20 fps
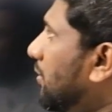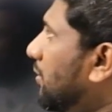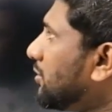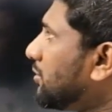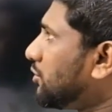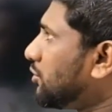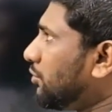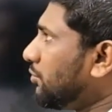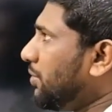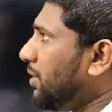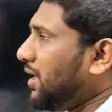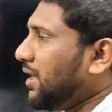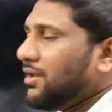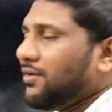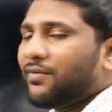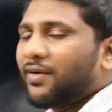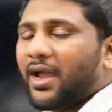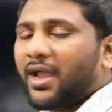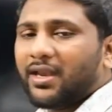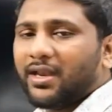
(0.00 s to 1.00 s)
flows should be
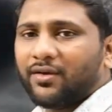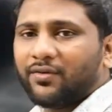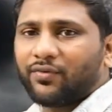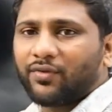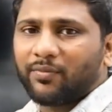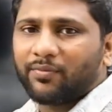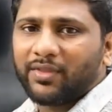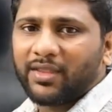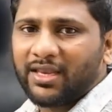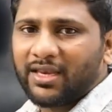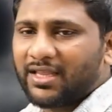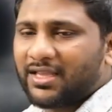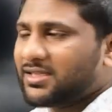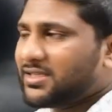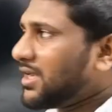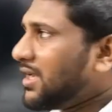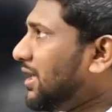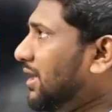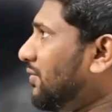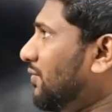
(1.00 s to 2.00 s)
divided from the
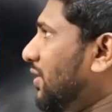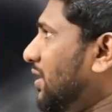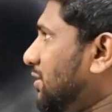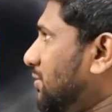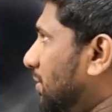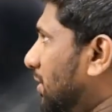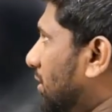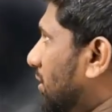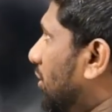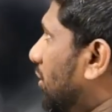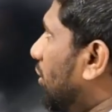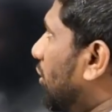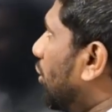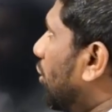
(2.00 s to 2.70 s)
initial investment.